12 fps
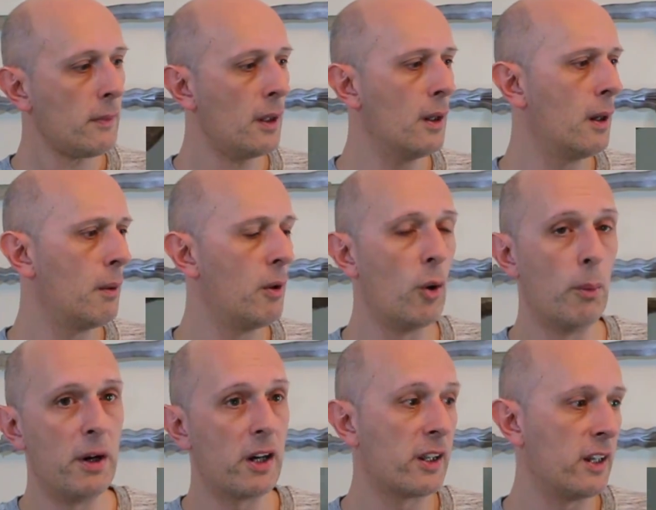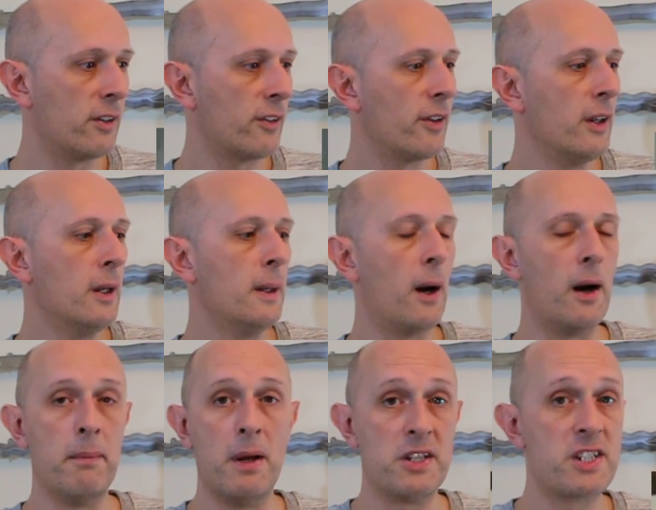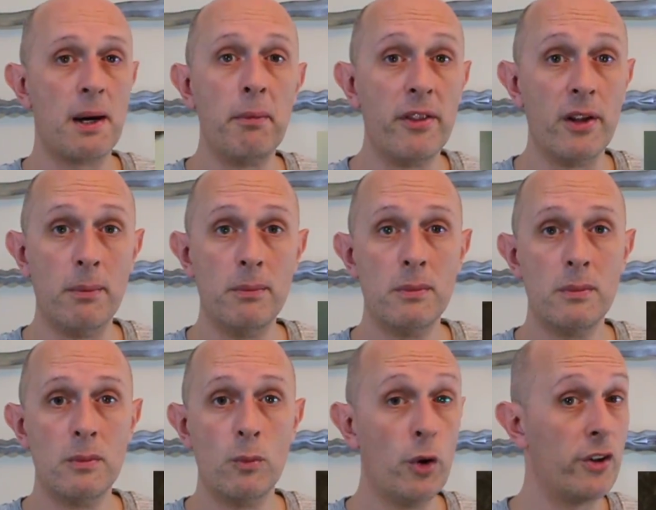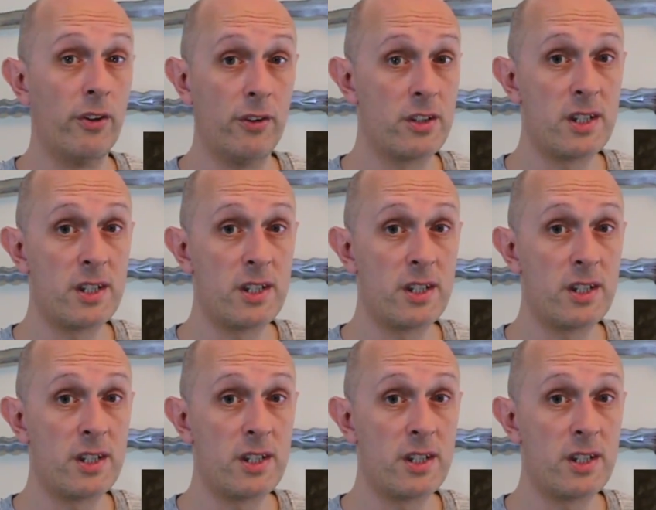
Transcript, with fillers: uh, haubergeons, um, and some of them wouldn't.